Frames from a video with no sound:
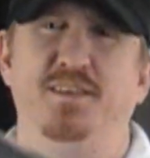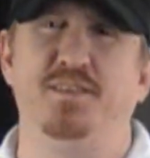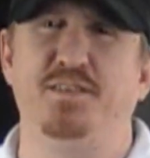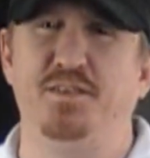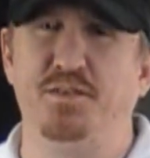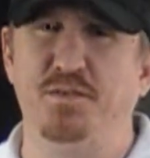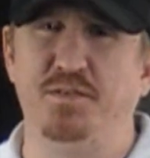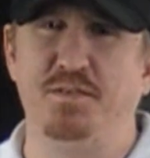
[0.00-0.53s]
to
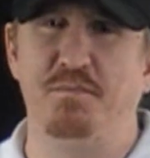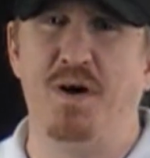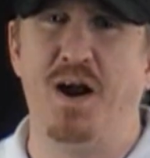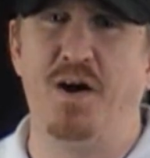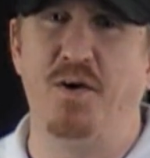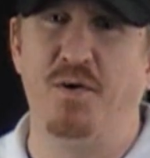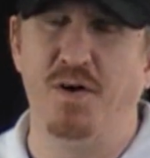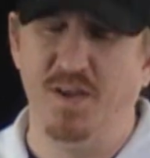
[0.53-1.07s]
do
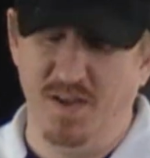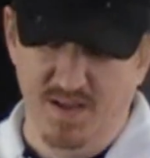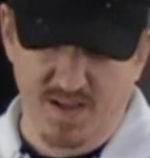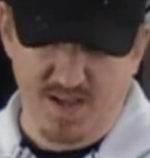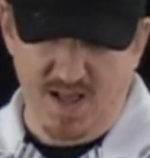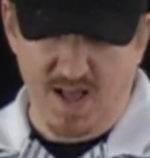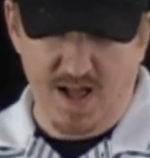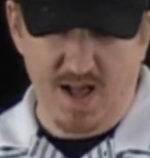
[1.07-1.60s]
tomorrow.
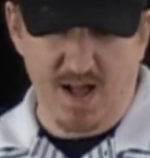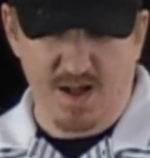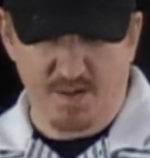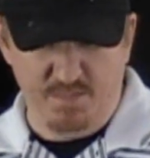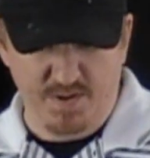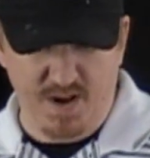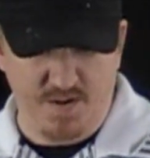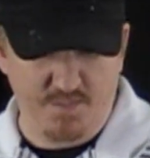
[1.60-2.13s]

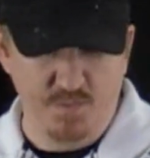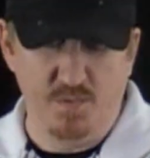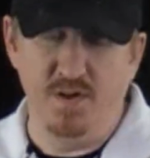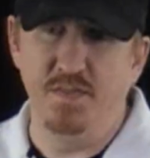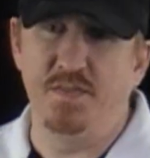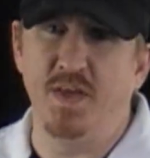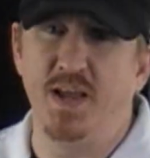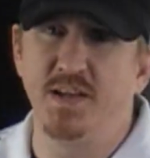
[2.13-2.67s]
Uh, but
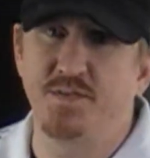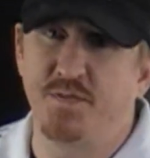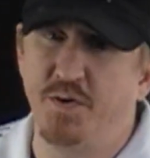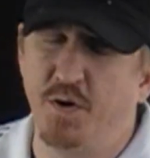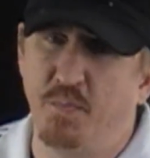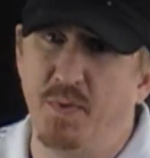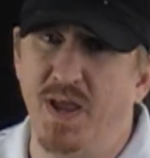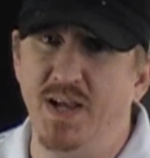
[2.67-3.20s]
everyone, thanks for
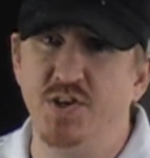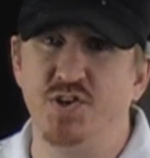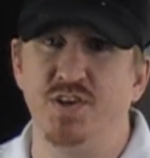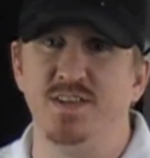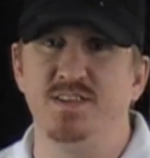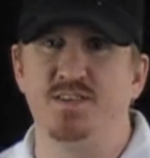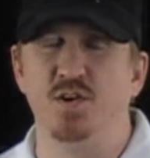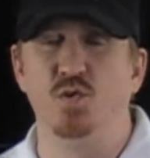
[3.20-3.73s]
your
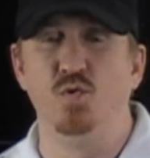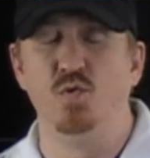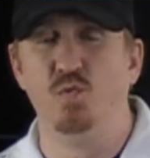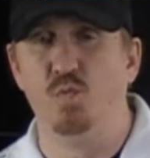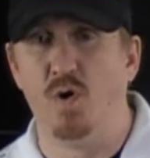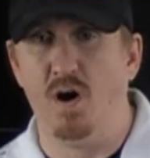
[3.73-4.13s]
patience. The Aoud